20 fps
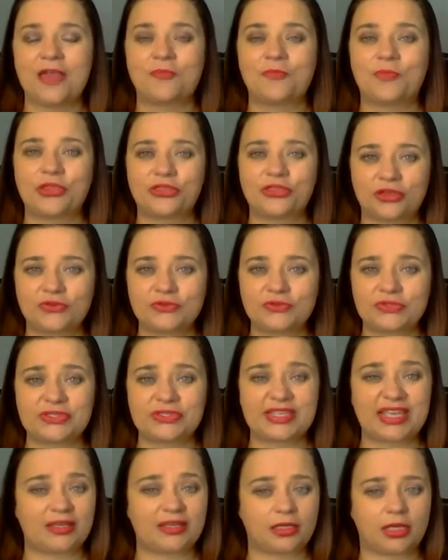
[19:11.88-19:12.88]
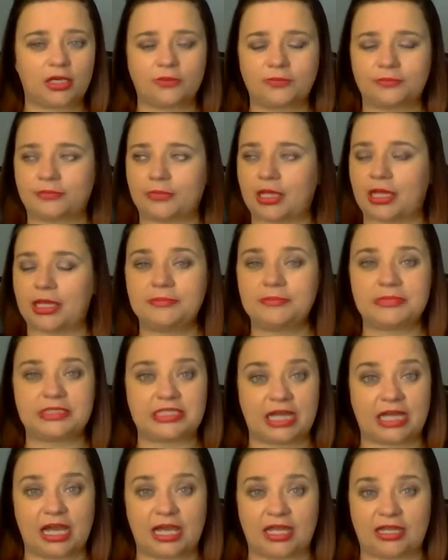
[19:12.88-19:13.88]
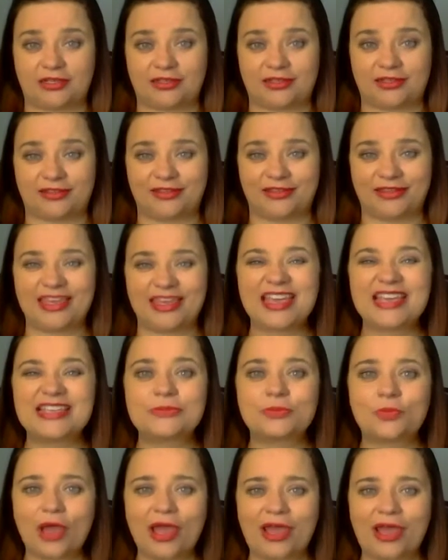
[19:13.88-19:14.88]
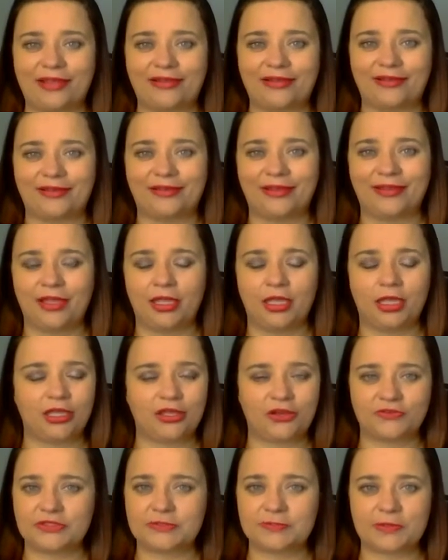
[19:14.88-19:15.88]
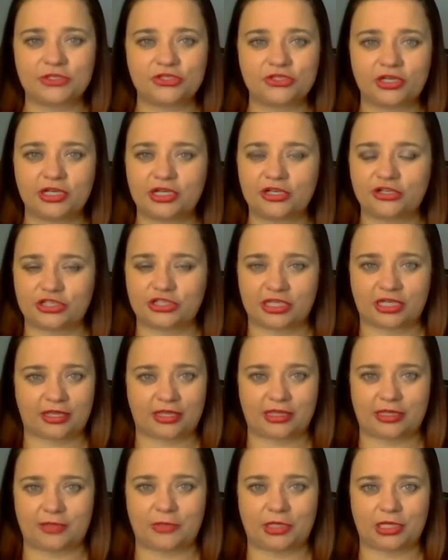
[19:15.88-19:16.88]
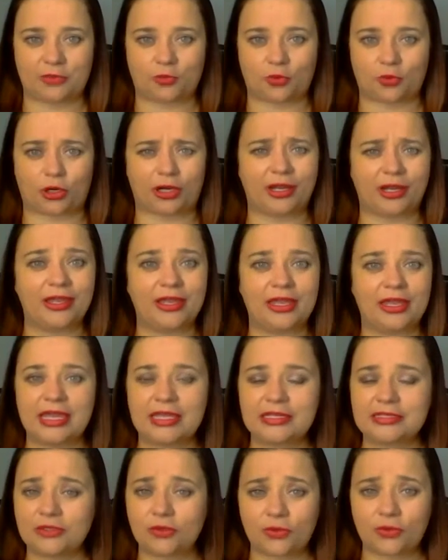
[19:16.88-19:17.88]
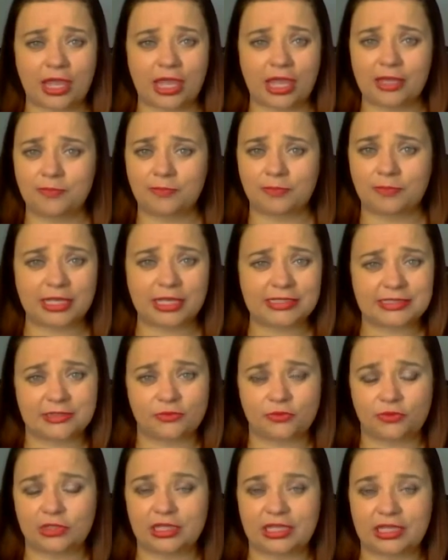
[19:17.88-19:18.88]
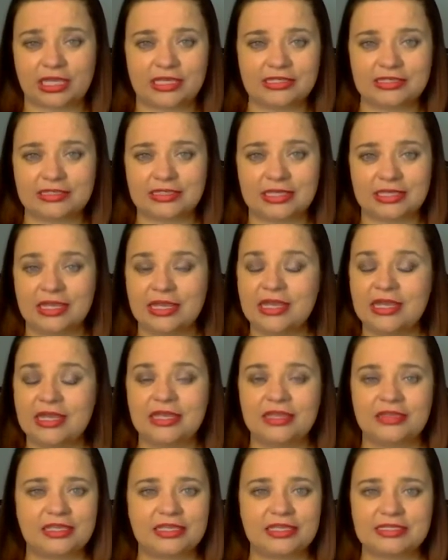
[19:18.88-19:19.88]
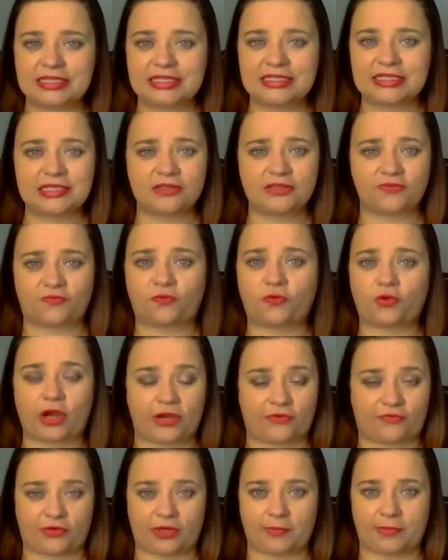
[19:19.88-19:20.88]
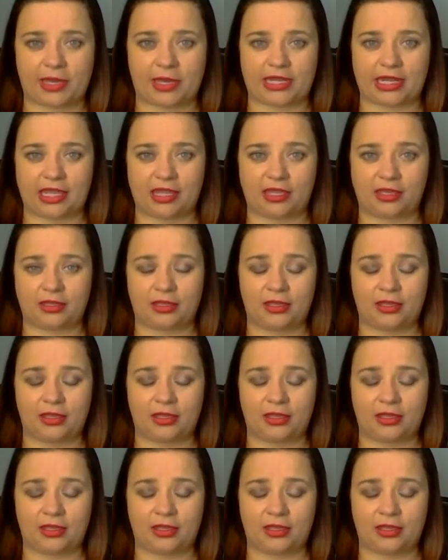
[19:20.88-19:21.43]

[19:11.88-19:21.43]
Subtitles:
But those who say, nope, I'm done. Guess what? You don't spend your energy on them anymore. It's okay. Lesson release. This isn't for everybody.